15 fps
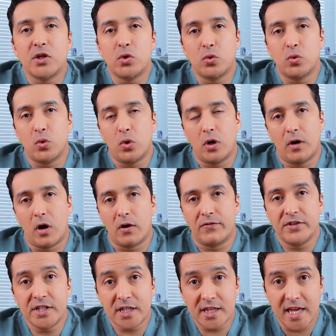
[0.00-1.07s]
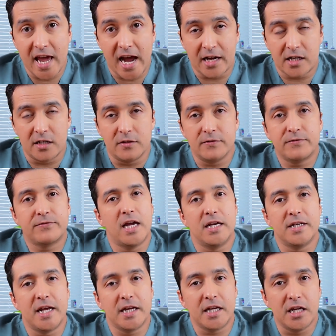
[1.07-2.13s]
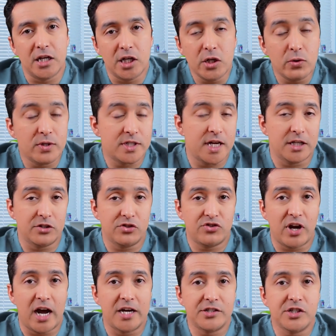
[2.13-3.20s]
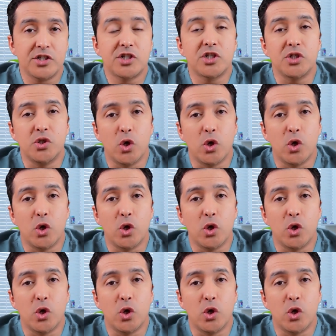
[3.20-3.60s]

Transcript: when you are physically active and take endurance exercises,